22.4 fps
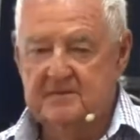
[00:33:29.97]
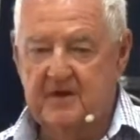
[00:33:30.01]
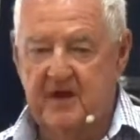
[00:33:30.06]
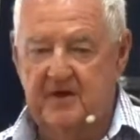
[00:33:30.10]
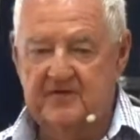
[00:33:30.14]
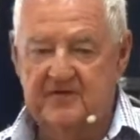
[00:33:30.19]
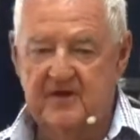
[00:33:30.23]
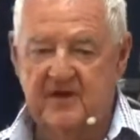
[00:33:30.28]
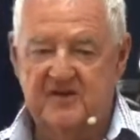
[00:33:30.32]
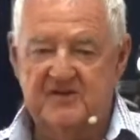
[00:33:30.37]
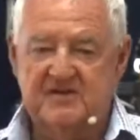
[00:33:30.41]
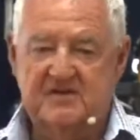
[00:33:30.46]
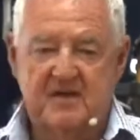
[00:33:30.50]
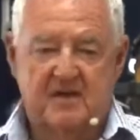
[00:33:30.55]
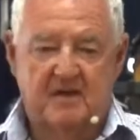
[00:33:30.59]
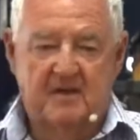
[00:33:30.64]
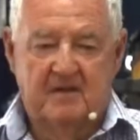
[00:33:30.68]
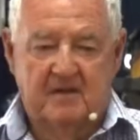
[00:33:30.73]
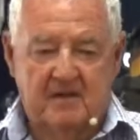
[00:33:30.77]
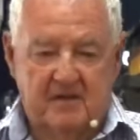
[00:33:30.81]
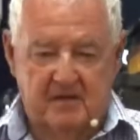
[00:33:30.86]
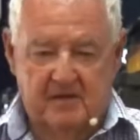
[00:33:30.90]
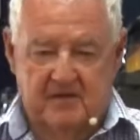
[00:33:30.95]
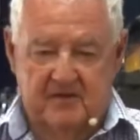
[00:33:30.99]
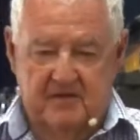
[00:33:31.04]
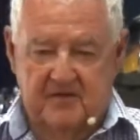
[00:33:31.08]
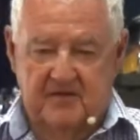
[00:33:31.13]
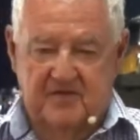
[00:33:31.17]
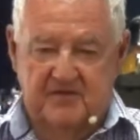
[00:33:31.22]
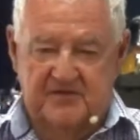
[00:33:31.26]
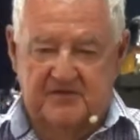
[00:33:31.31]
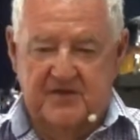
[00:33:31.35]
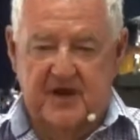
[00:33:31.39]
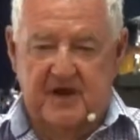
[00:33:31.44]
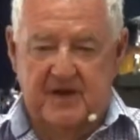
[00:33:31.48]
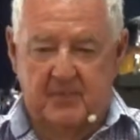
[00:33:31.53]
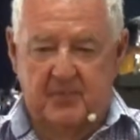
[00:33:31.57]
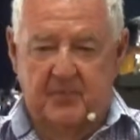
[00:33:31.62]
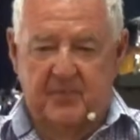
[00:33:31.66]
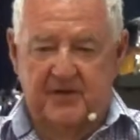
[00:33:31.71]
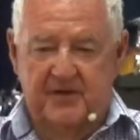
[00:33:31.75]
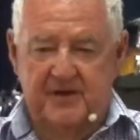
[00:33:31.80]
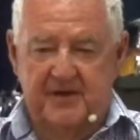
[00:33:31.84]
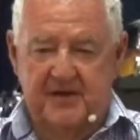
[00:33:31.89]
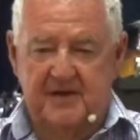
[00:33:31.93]
Not just
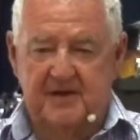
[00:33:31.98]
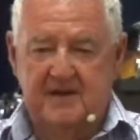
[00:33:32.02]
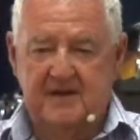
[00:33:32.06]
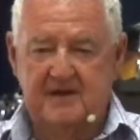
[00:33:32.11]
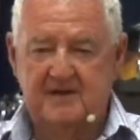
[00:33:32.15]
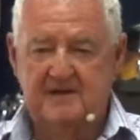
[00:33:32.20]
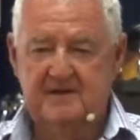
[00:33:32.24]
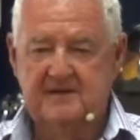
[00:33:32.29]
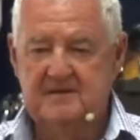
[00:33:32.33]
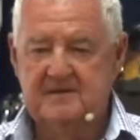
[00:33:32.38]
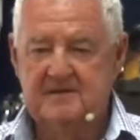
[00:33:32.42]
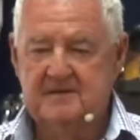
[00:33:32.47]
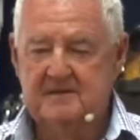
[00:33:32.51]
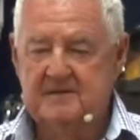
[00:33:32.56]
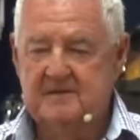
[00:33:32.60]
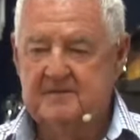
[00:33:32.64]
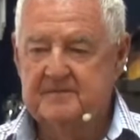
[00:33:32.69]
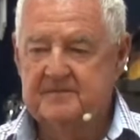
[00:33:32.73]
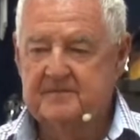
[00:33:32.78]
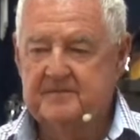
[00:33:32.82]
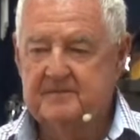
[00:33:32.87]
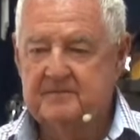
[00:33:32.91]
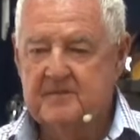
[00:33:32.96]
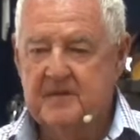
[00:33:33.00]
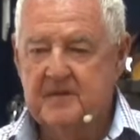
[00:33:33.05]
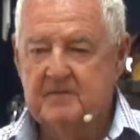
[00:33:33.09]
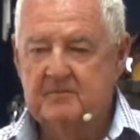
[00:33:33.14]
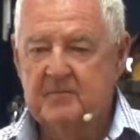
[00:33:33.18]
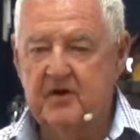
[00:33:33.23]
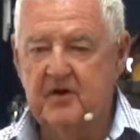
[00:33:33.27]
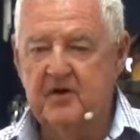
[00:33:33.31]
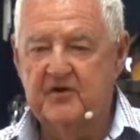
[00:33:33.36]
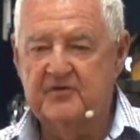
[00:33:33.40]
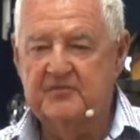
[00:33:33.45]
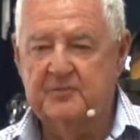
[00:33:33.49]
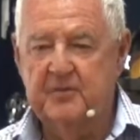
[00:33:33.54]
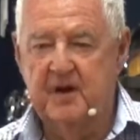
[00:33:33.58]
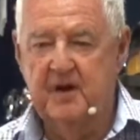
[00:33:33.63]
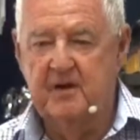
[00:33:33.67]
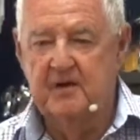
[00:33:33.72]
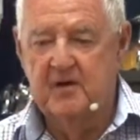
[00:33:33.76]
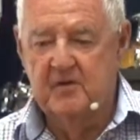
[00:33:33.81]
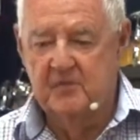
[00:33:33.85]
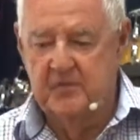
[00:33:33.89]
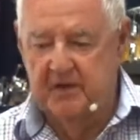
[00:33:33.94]
shakabundi, whereas
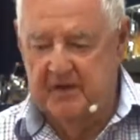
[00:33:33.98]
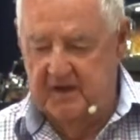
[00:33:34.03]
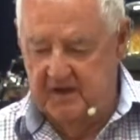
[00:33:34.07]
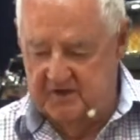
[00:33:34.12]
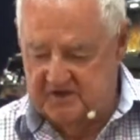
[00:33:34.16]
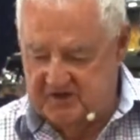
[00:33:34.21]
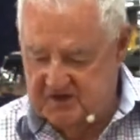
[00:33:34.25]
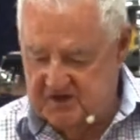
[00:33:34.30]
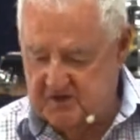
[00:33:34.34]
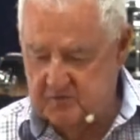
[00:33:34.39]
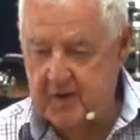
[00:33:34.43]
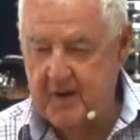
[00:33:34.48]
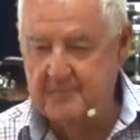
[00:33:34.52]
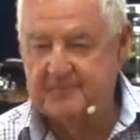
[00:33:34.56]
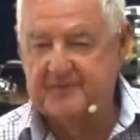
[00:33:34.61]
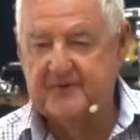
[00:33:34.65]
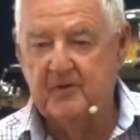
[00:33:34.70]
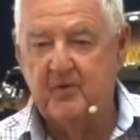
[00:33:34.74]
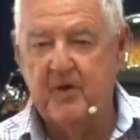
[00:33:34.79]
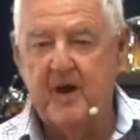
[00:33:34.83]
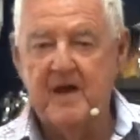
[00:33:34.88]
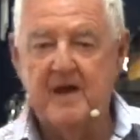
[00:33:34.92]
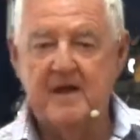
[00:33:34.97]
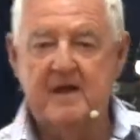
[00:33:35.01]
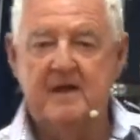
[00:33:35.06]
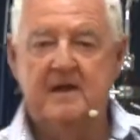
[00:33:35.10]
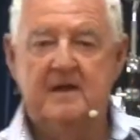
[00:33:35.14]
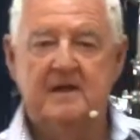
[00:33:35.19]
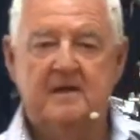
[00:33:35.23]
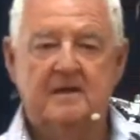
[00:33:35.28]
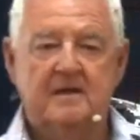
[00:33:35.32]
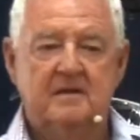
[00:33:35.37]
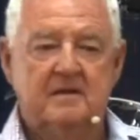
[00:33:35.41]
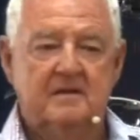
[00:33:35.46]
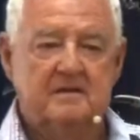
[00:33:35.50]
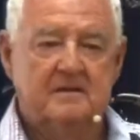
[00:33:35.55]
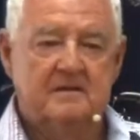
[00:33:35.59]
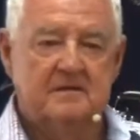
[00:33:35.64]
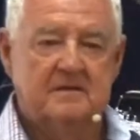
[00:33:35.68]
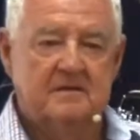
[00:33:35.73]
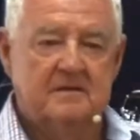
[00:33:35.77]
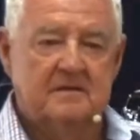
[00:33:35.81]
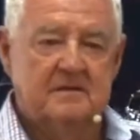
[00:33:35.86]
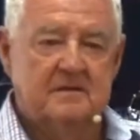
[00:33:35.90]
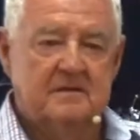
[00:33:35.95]
where we get swept away.
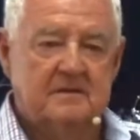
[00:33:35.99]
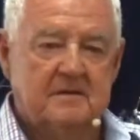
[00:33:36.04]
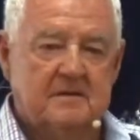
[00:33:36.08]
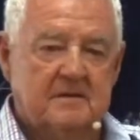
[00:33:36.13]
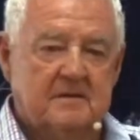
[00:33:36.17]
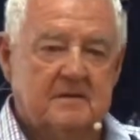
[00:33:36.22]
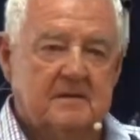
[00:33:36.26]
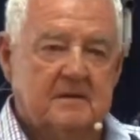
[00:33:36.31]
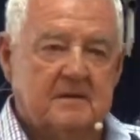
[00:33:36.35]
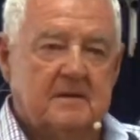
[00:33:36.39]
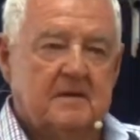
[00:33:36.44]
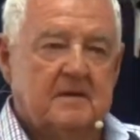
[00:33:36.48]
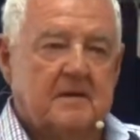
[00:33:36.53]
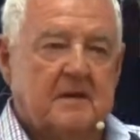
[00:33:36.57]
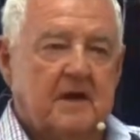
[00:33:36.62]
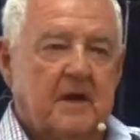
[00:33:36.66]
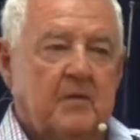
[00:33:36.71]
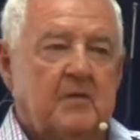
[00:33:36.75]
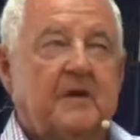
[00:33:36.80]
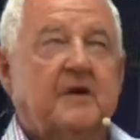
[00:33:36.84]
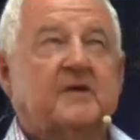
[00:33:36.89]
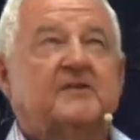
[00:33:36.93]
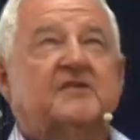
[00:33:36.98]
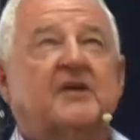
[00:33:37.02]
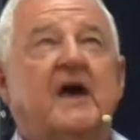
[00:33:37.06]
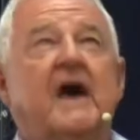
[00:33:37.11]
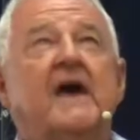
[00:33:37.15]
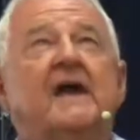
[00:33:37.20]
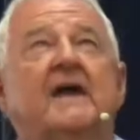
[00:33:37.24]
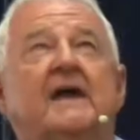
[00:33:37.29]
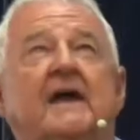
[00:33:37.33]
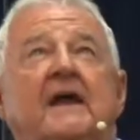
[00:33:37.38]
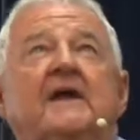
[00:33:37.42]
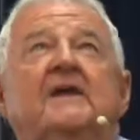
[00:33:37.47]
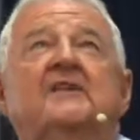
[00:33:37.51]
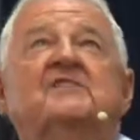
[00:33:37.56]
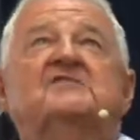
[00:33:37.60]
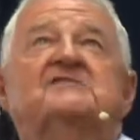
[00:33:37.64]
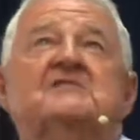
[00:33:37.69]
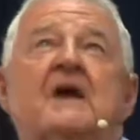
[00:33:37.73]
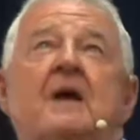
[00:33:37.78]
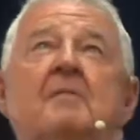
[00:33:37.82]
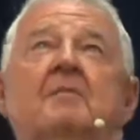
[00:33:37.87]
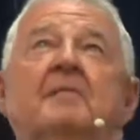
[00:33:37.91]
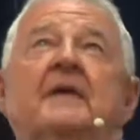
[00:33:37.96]
We get taken into
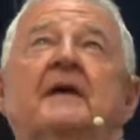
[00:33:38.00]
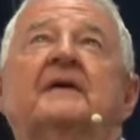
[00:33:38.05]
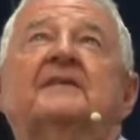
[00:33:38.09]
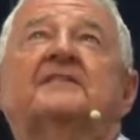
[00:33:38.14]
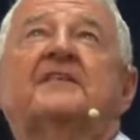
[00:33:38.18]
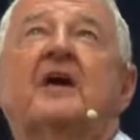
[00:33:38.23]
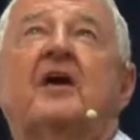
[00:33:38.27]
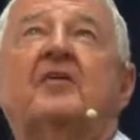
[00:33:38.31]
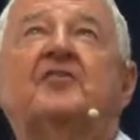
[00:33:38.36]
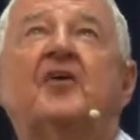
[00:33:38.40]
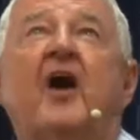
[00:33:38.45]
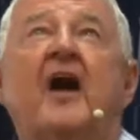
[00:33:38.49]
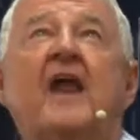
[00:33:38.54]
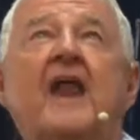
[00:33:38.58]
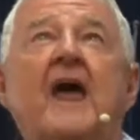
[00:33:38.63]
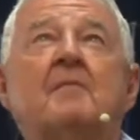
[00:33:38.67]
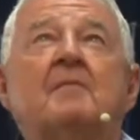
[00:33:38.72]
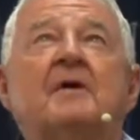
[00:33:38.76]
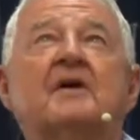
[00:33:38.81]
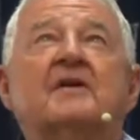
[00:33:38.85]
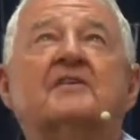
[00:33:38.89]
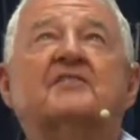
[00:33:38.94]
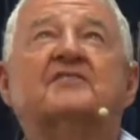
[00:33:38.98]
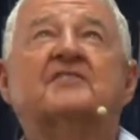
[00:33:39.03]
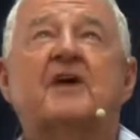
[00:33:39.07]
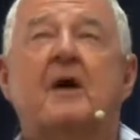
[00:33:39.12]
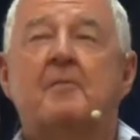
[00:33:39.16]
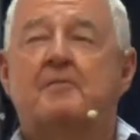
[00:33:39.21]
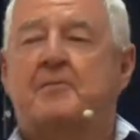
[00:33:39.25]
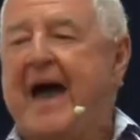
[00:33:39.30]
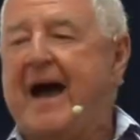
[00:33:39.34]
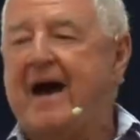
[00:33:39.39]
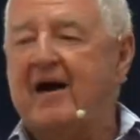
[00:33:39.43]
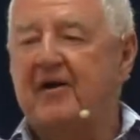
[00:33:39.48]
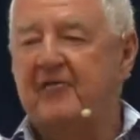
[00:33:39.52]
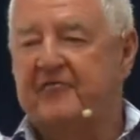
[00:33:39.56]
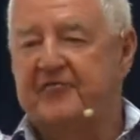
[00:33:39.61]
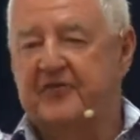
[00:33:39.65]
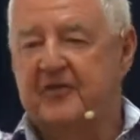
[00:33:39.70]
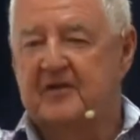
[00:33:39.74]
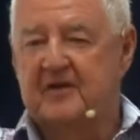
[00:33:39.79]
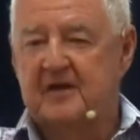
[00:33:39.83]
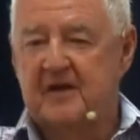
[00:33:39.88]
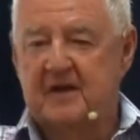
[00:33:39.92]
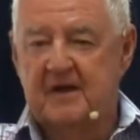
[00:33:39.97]
something so dynamic and so
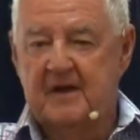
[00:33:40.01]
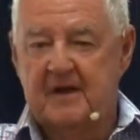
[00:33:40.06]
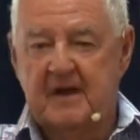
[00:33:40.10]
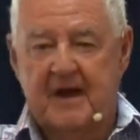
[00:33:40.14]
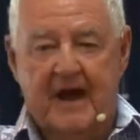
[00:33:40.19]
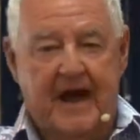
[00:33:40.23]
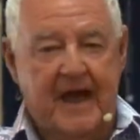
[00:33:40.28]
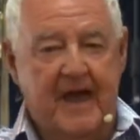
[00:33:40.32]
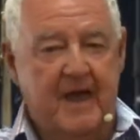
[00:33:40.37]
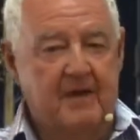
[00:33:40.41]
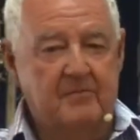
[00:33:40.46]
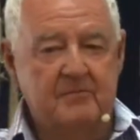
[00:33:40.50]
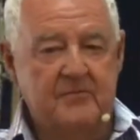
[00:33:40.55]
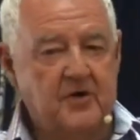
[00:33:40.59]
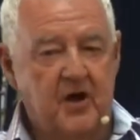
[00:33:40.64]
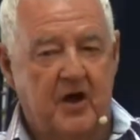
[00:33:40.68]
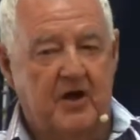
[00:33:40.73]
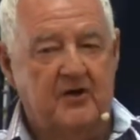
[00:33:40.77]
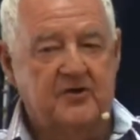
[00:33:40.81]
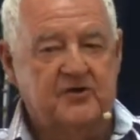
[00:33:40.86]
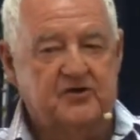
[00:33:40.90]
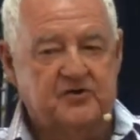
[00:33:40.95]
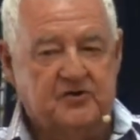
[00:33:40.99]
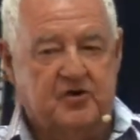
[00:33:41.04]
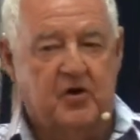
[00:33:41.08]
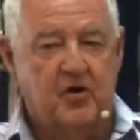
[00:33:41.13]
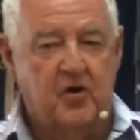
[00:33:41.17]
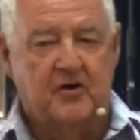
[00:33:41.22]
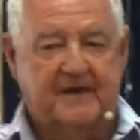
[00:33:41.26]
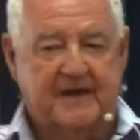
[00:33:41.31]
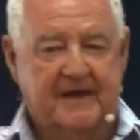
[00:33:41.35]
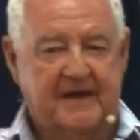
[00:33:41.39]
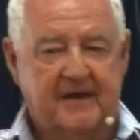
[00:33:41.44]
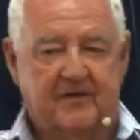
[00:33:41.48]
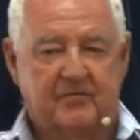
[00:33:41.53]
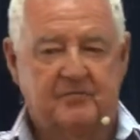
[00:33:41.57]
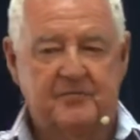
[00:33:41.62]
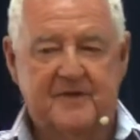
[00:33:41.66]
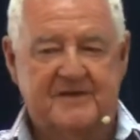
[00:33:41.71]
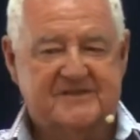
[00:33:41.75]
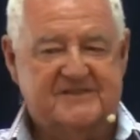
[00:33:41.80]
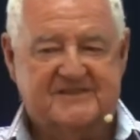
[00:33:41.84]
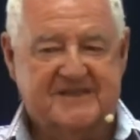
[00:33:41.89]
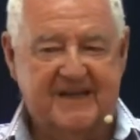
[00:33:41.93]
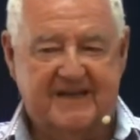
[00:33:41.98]
powerful. I am not talking
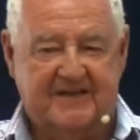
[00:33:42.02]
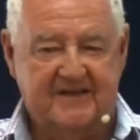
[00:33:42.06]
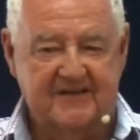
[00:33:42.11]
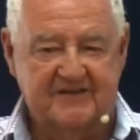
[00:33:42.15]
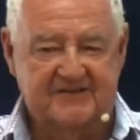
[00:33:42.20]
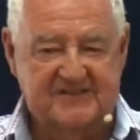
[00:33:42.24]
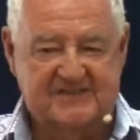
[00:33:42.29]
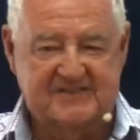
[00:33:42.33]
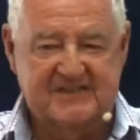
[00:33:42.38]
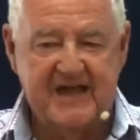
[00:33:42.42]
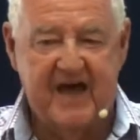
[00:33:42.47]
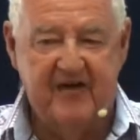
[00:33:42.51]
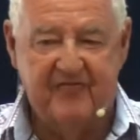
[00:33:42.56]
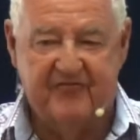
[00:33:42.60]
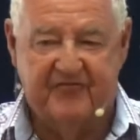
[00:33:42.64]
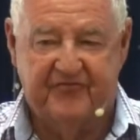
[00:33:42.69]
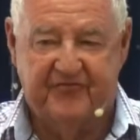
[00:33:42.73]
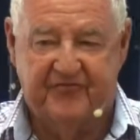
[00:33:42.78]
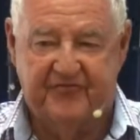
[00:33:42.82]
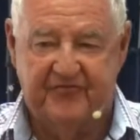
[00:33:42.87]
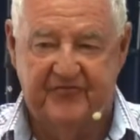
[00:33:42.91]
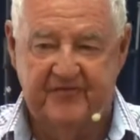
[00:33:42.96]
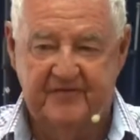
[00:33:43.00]
mystical stuff.